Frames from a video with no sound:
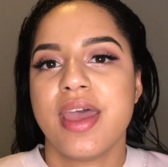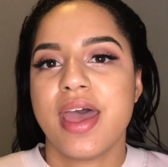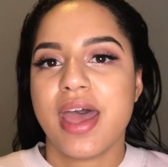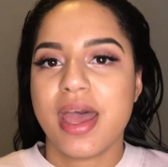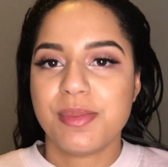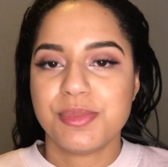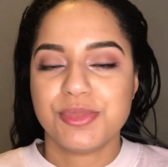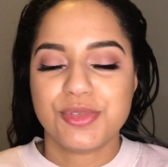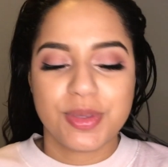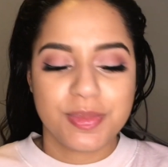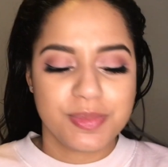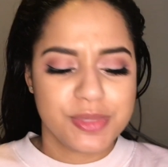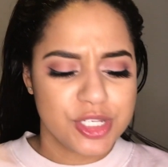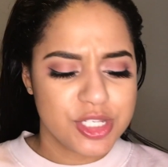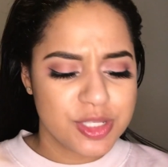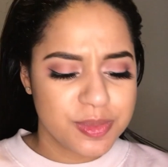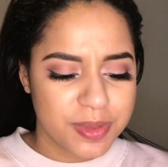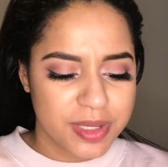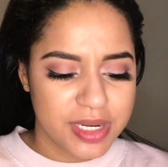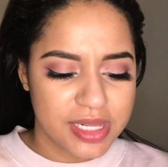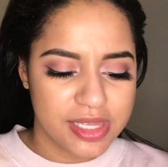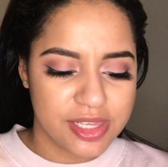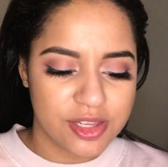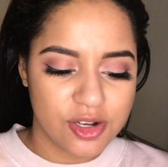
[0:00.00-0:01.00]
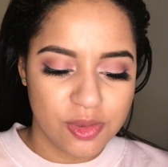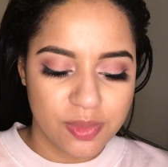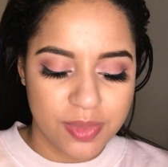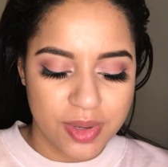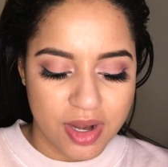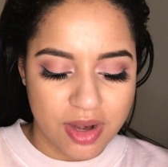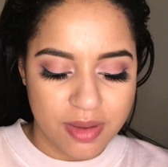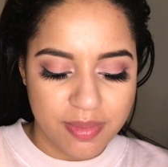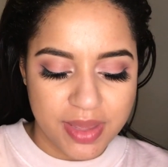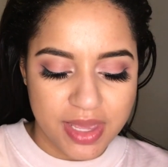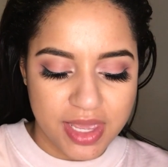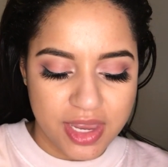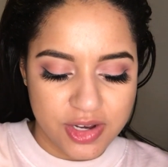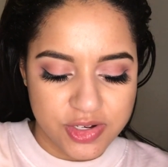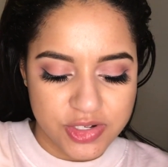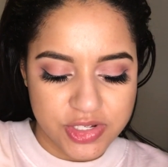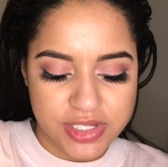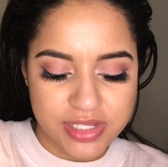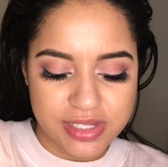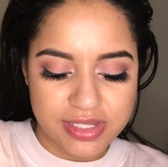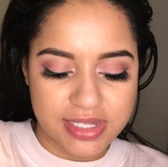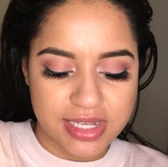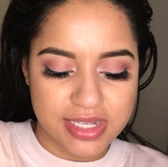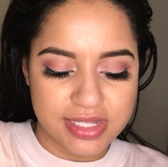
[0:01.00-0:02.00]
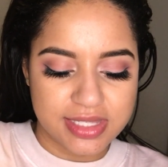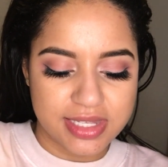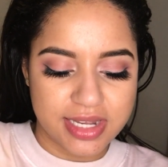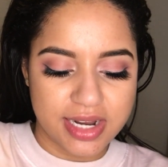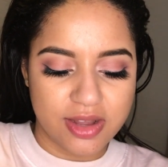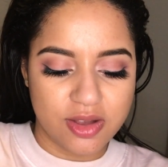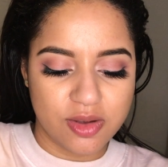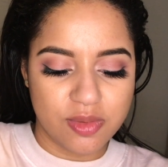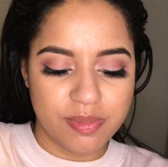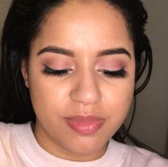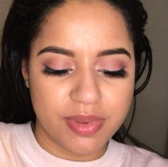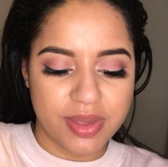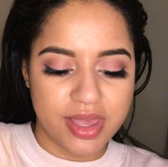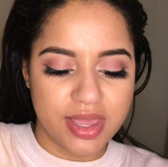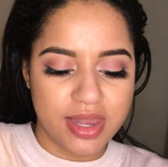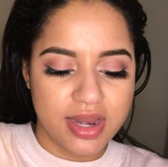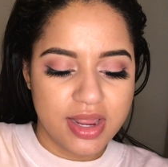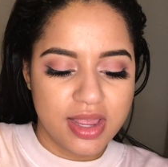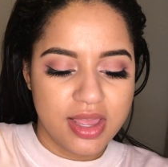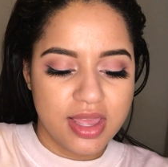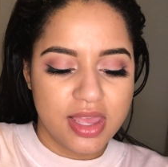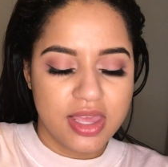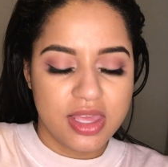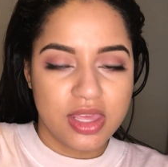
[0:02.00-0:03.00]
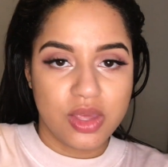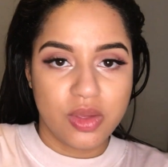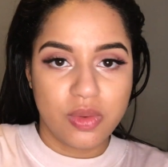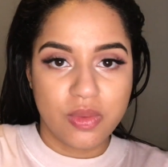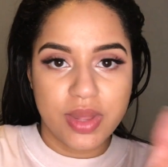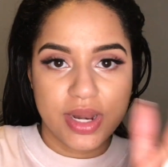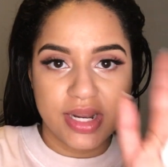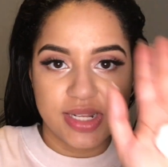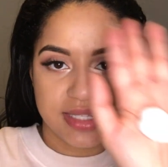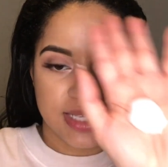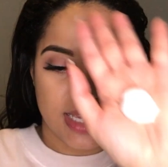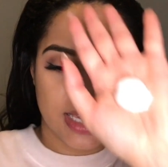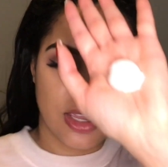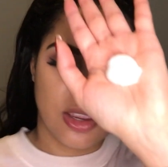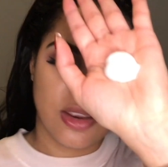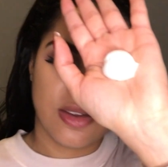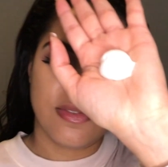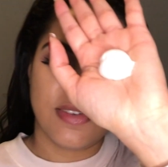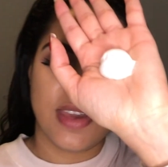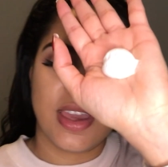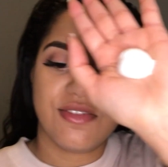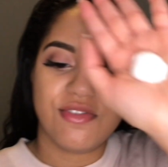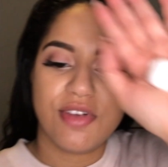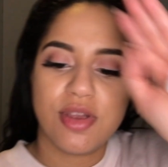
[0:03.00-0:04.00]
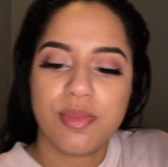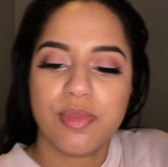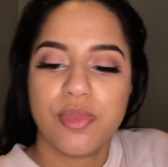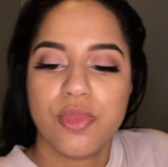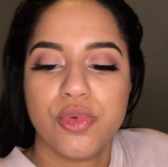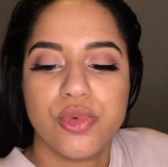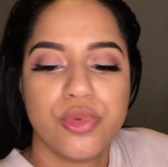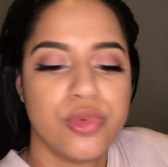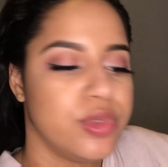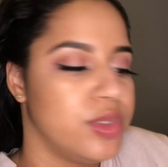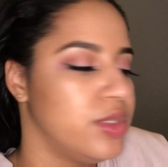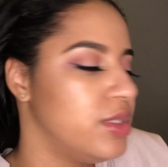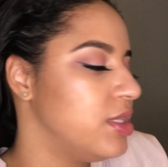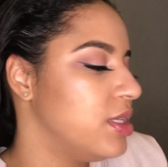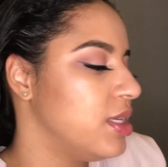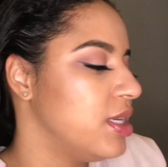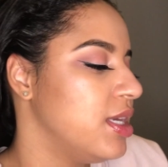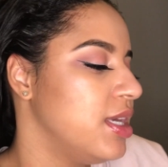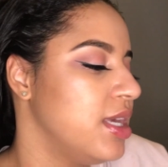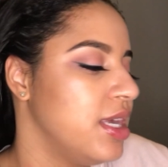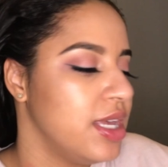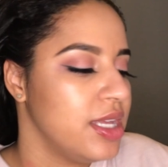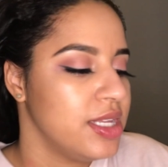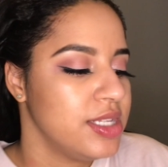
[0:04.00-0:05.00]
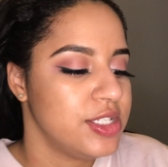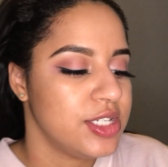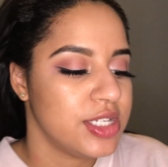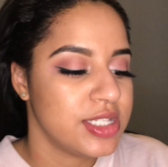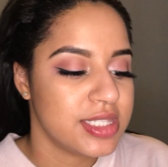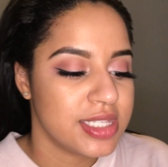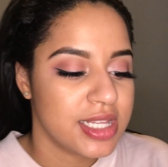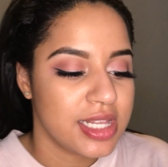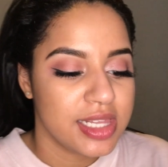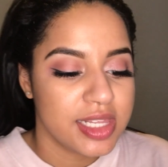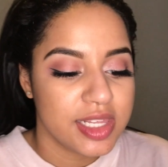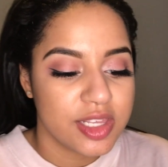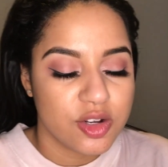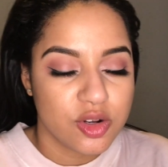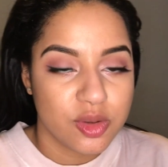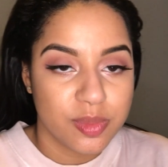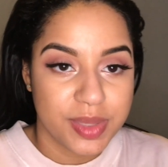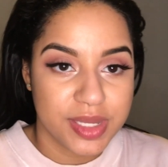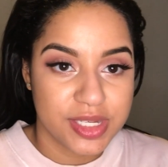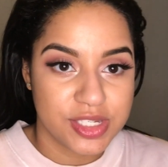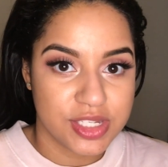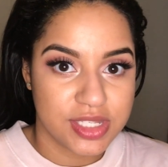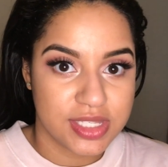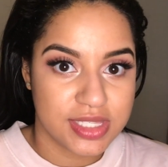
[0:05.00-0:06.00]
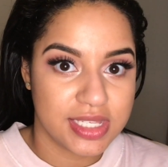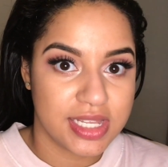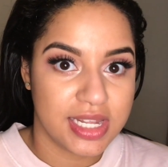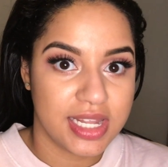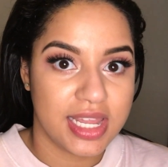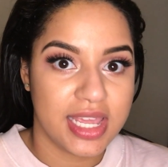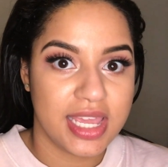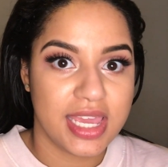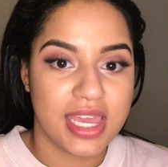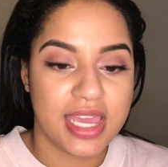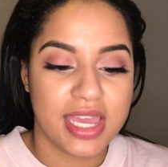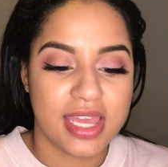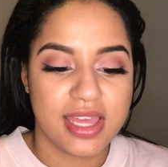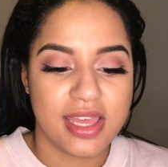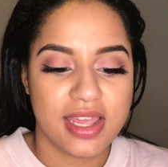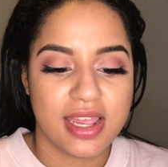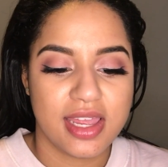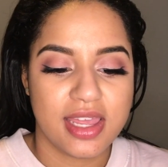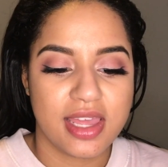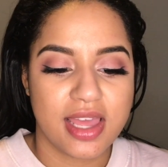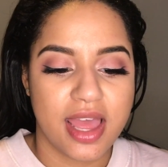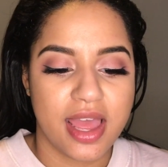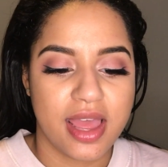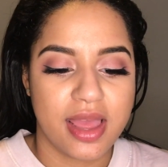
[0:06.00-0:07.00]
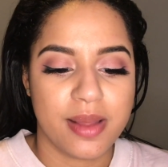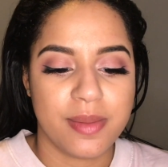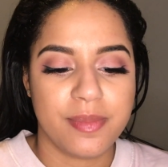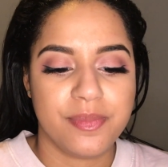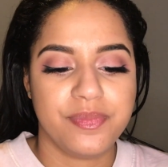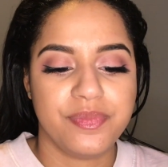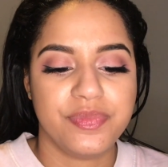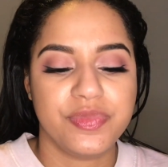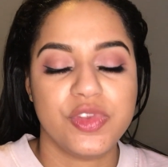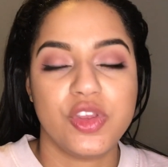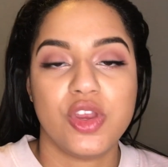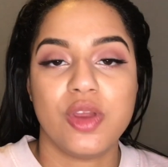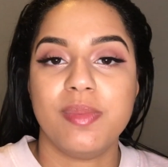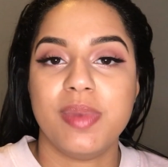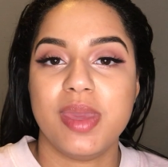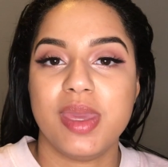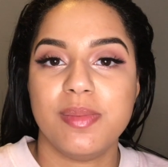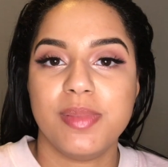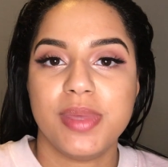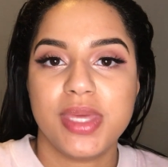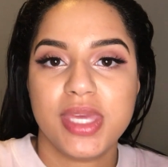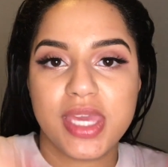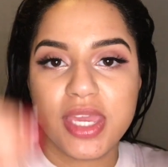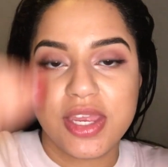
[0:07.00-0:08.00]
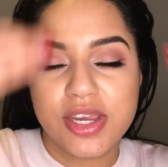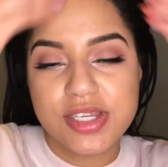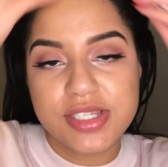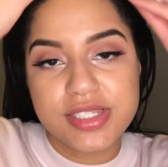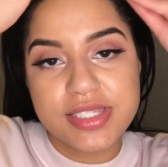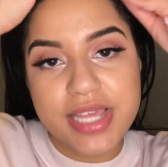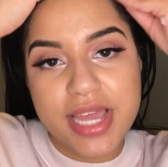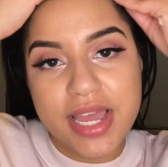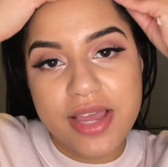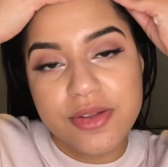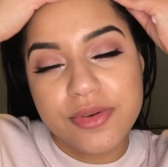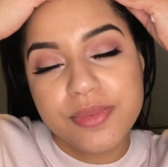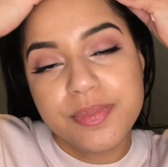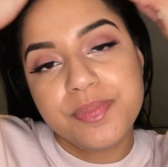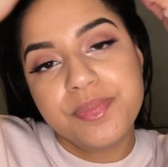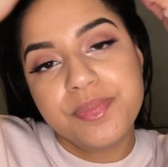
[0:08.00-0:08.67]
So I just put a little bit on my hair just to test it out, but you want to take your favorite mousse, just a little bit, just to lay your baby hairs down.